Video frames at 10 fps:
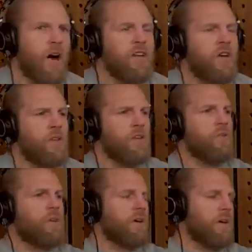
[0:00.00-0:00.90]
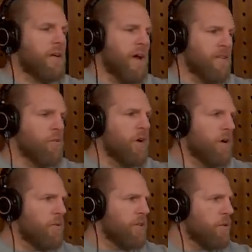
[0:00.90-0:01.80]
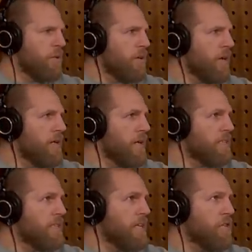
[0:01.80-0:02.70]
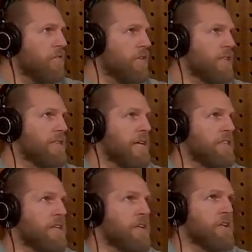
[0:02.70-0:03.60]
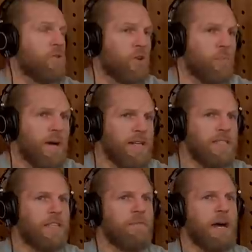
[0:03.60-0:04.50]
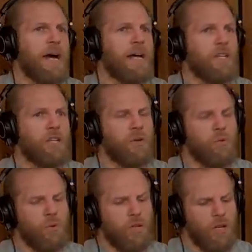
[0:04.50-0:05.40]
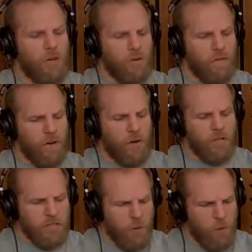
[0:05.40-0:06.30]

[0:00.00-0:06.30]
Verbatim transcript: Now, I know that you're, you know, having worked with you and, and, and seen you first action, you know, you're a competitive man, you you know, you're focused.